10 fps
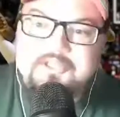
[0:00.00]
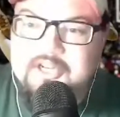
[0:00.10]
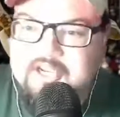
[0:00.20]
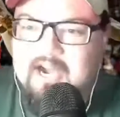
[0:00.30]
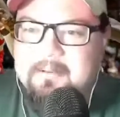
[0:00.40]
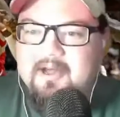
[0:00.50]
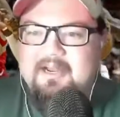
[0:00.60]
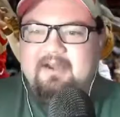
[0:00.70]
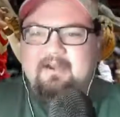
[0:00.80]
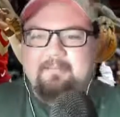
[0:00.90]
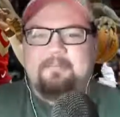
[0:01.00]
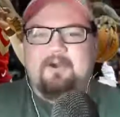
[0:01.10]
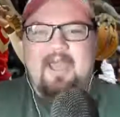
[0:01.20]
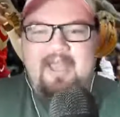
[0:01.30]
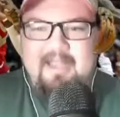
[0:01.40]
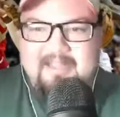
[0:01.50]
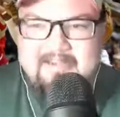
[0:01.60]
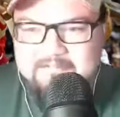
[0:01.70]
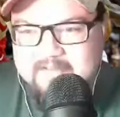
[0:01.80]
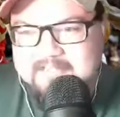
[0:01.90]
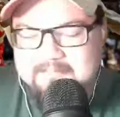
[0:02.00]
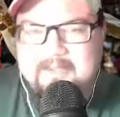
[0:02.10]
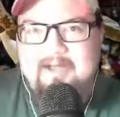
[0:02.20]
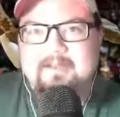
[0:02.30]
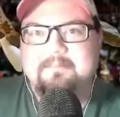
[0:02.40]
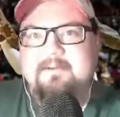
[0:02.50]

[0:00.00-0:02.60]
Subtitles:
going to come on here and brag in your face about it.